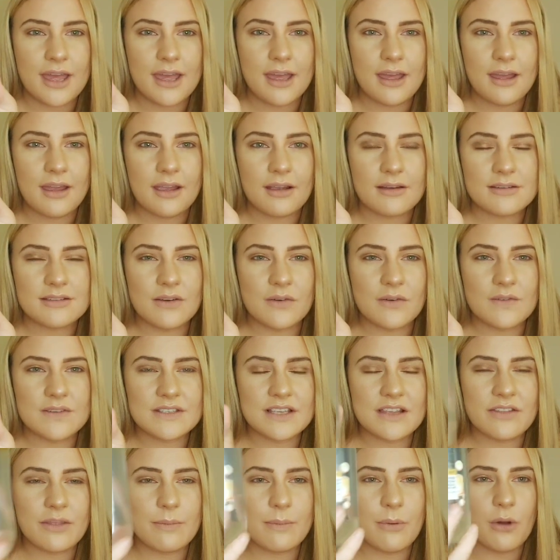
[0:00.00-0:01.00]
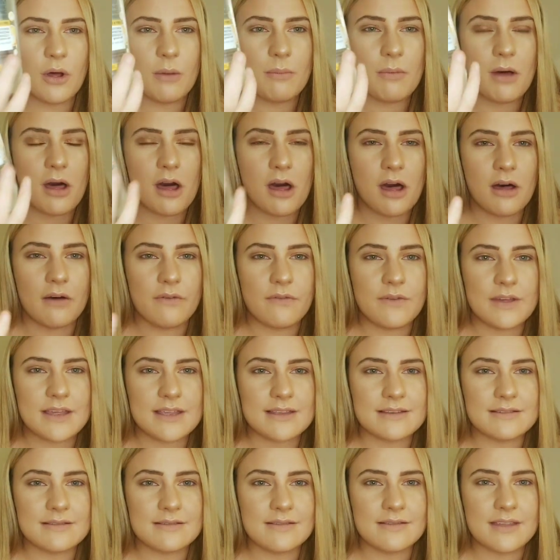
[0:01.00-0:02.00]
Because obviously the bottom half
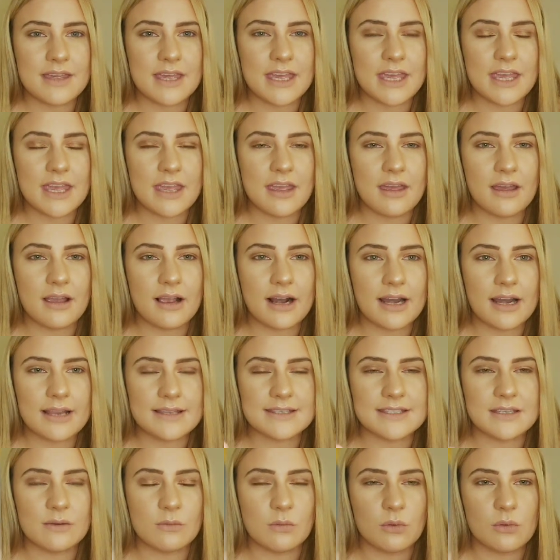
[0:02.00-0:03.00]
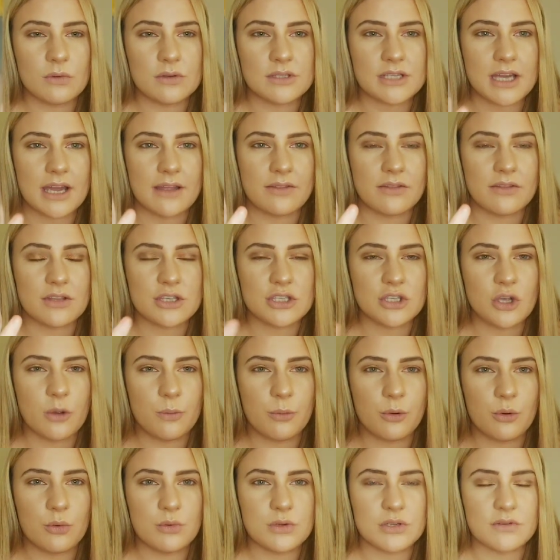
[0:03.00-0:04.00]
is the cleansing water and the top
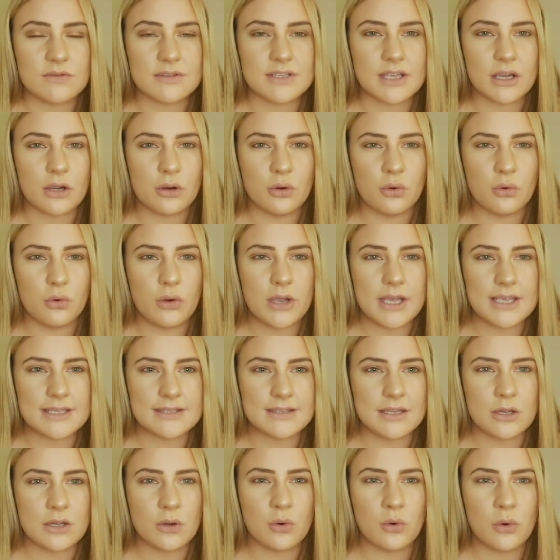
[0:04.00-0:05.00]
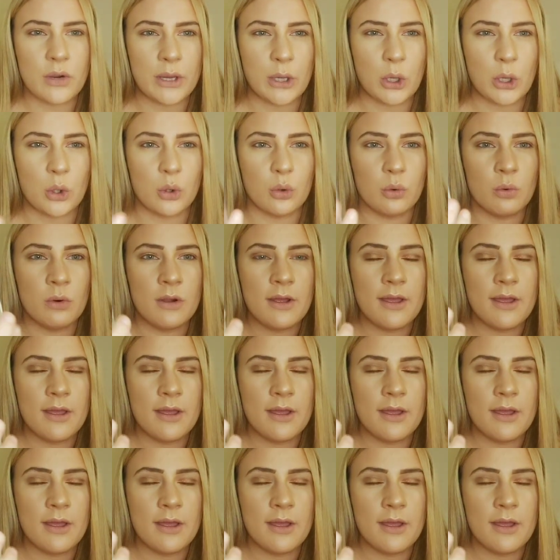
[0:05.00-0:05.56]
quarter is the oil.